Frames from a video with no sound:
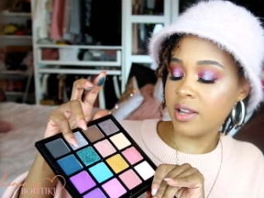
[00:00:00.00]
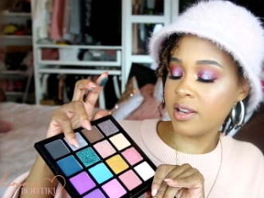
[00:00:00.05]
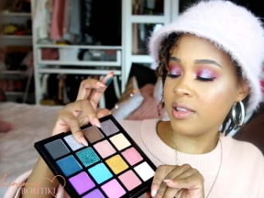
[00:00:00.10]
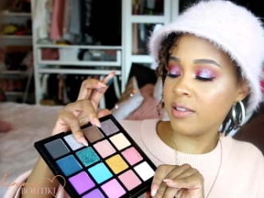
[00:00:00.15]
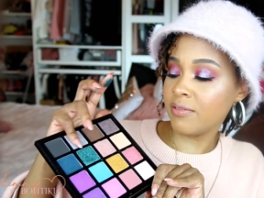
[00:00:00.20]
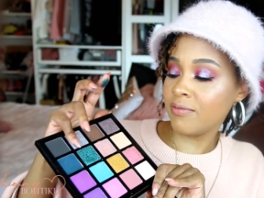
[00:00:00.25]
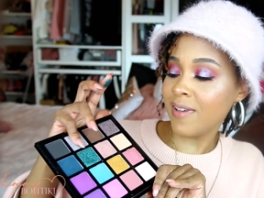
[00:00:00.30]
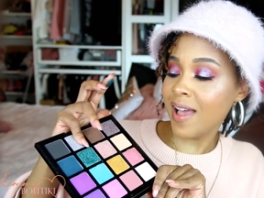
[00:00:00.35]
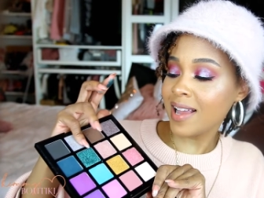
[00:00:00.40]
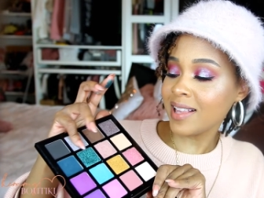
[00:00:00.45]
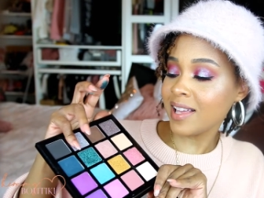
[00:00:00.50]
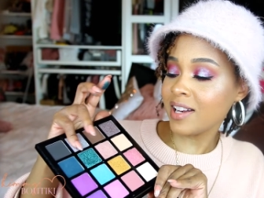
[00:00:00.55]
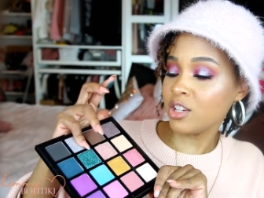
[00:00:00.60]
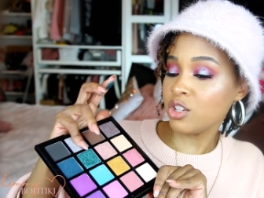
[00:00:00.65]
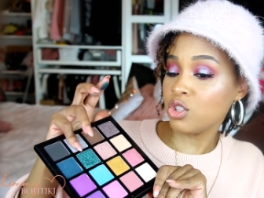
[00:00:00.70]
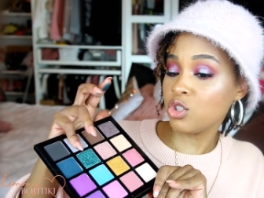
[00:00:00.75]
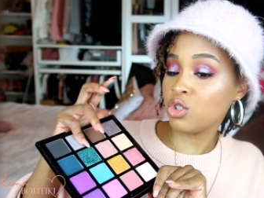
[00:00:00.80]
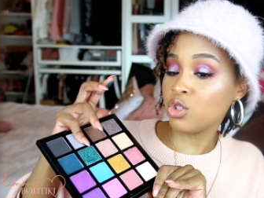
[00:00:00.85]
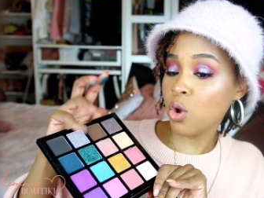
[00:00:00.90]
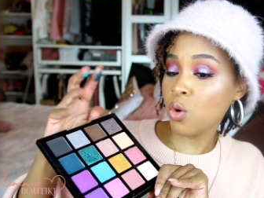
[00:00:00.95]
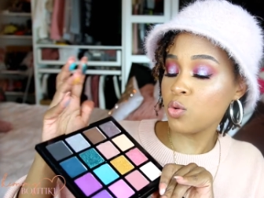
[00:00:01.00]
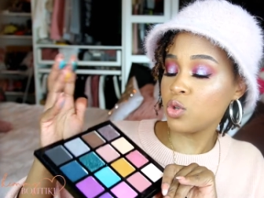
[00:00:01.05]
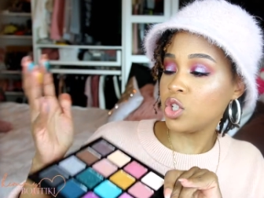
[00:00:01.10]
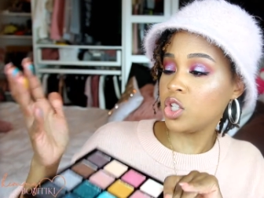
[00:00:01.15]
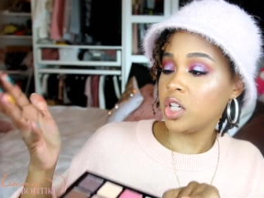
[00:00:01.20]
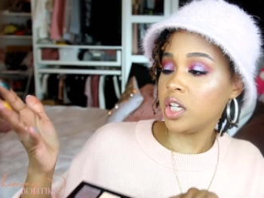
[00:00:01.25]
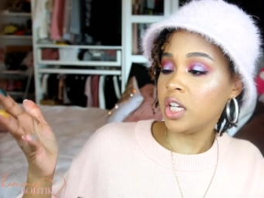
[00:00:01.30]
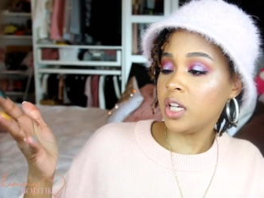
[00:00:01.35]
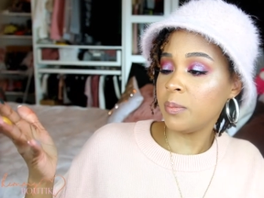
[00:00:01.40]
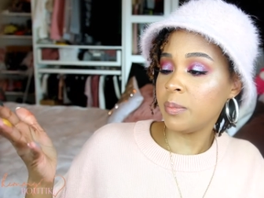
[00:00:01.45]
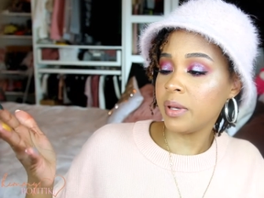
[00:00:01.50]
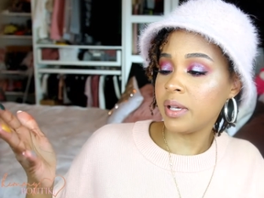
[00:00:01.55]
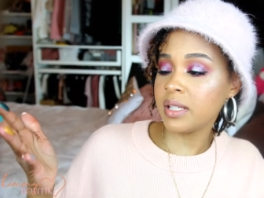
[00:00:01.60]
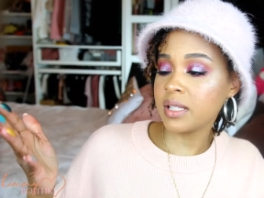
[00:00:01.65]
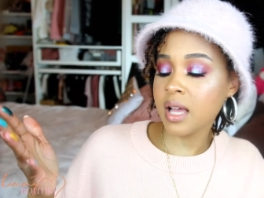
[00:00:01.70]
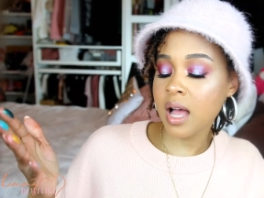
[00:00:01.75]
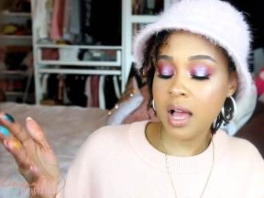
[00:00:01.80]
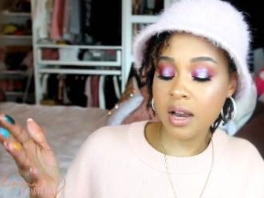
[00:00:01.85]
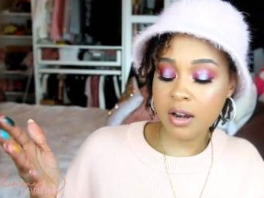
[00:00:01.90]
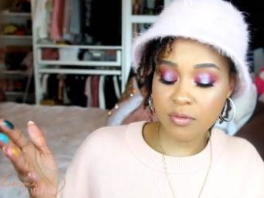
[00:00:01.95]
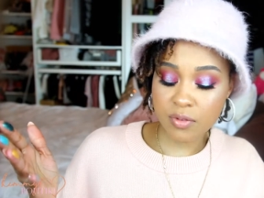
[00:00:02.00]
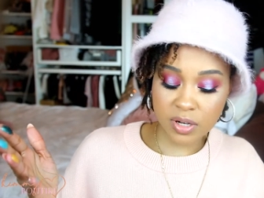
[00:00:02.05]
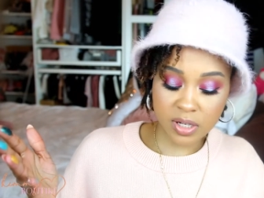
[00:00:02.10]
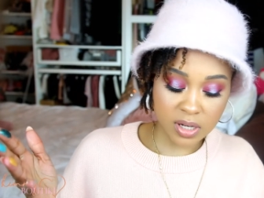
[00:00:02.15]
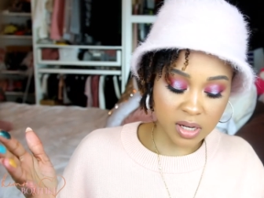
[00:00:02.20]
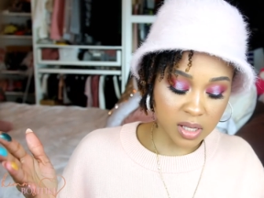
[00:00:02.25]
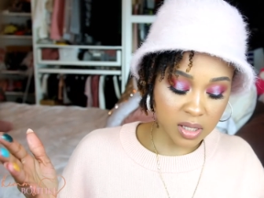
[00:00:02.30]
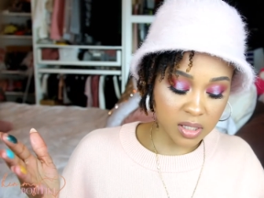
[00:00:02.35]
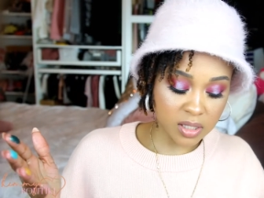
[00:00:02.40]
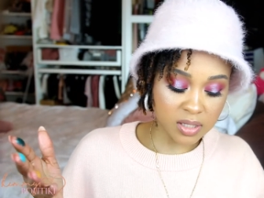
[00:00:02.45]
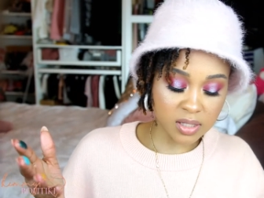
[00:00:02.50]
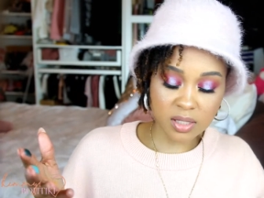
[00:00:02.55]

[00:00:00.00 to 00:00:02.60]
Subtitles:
The fact that it's so cheap is kind of ridiculous.